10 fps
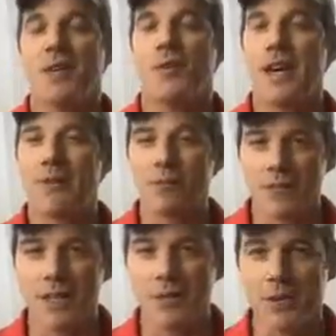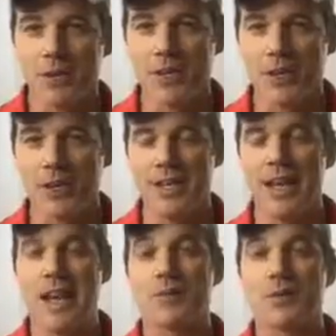We had really, really good
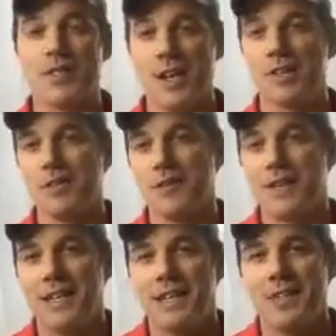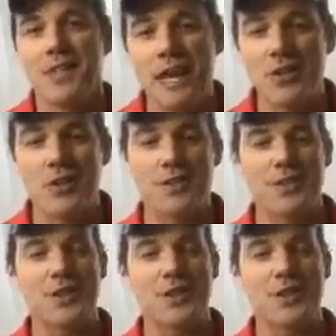and productive sessions.